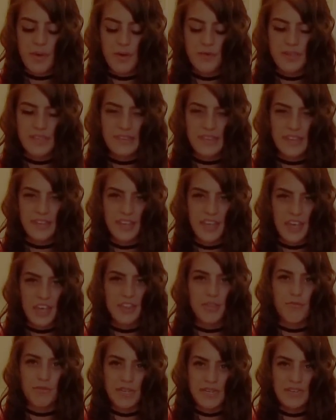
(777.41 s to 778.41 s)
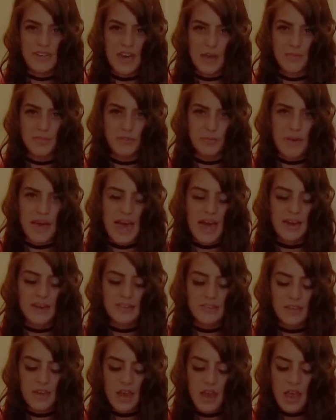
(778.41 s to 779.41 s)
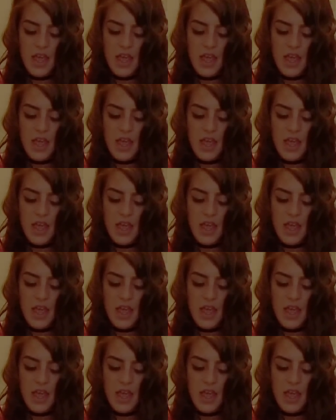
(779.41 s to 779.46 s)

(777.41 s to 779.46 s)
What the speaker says: I would say like 3 times max.